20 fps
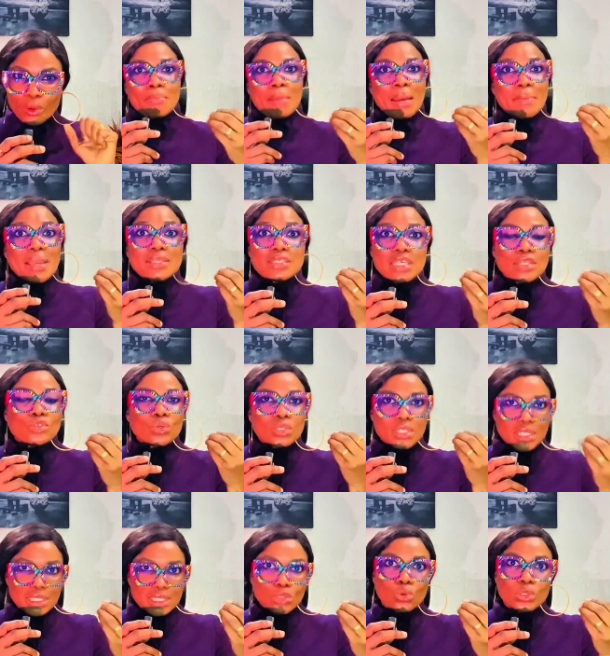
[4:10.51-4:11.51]
My mindset was
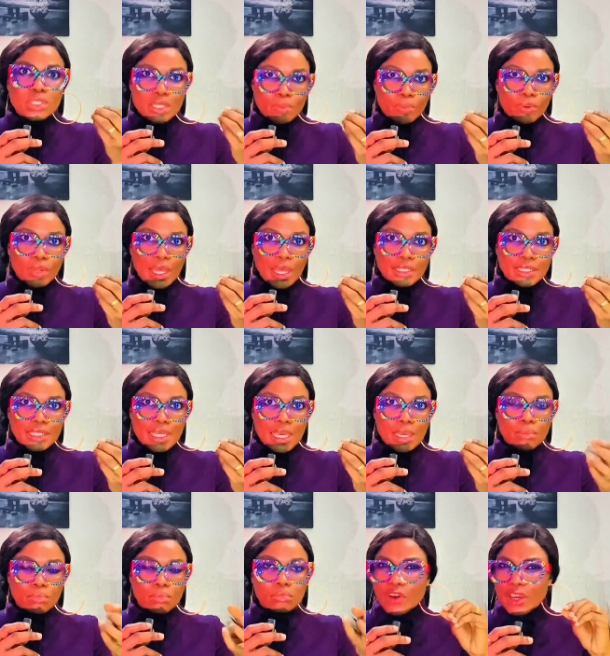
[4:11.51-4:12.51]
so simple at the
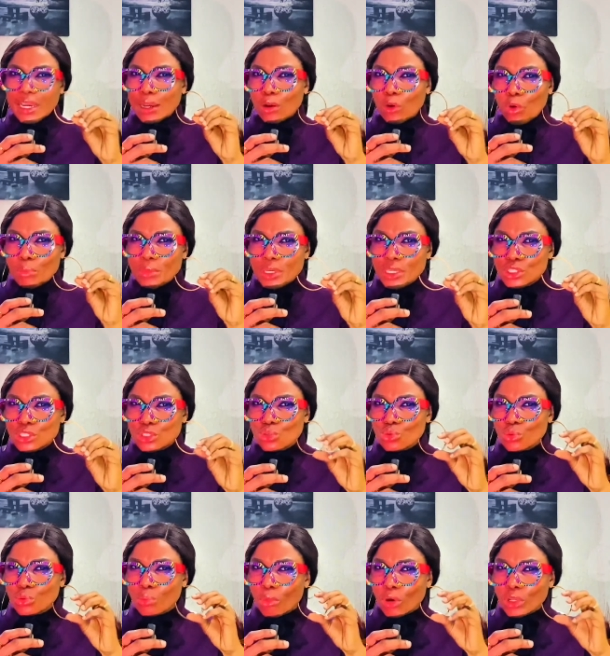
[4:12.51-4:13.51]
time. If I can commit
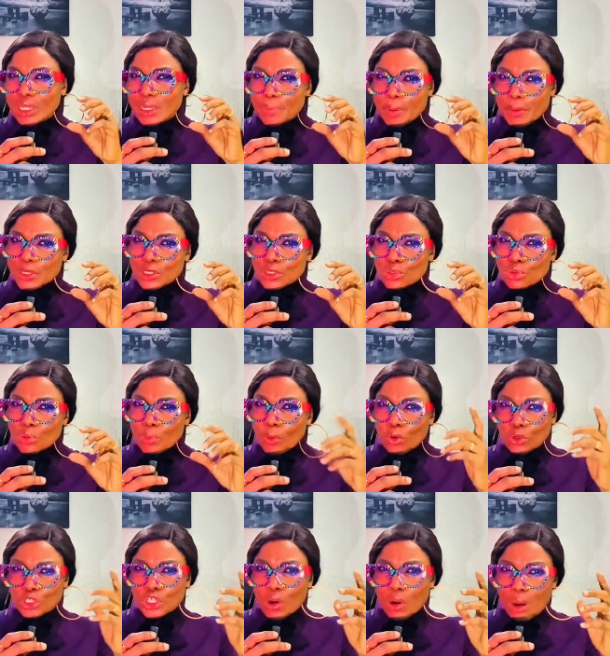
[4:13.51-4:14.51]
to monthly pepper soup
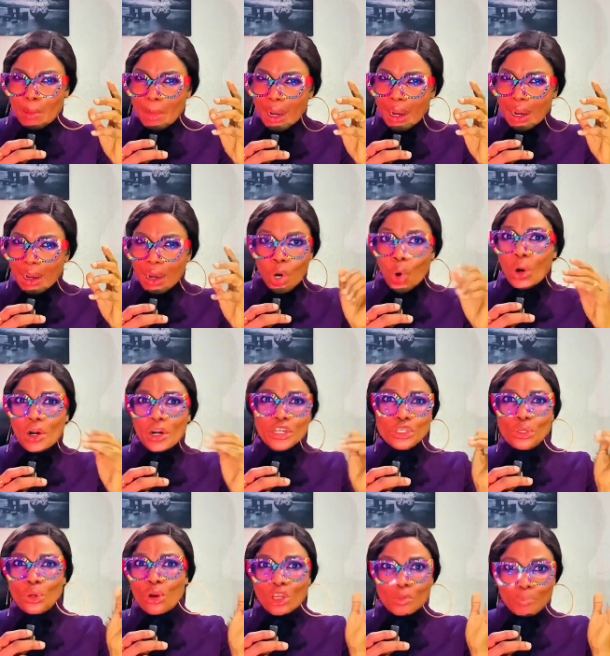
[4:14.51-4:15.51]
or shawarma or
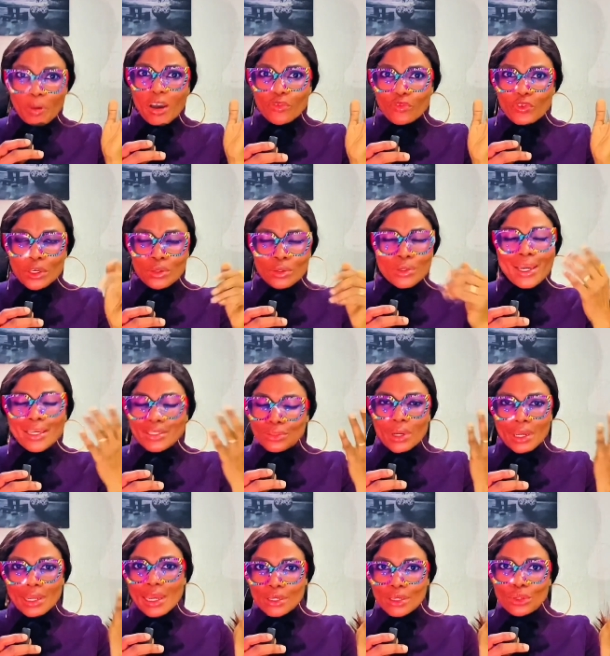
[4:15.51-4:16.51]
yogurt parfait, you guys know
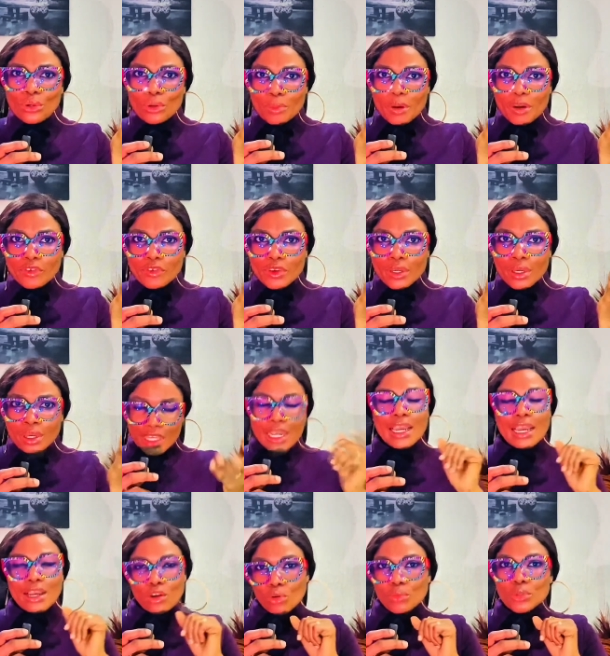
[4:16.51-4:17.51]
I like yogurt parfait, then I
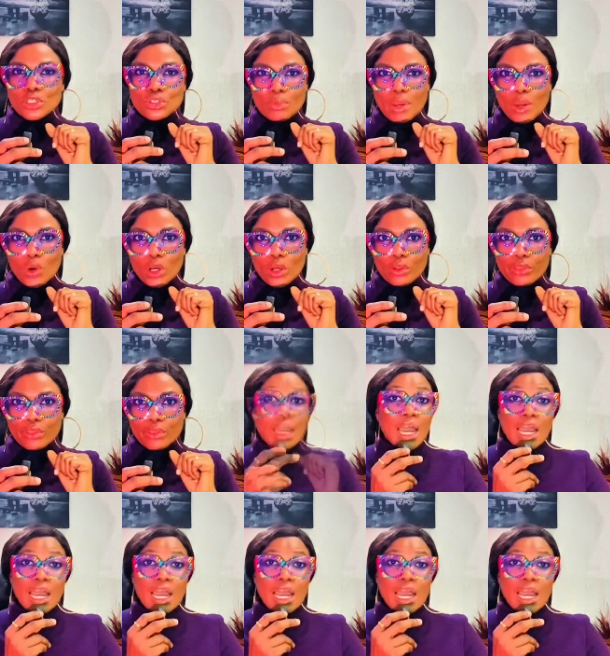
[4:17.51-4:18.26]
can commit to my wealth.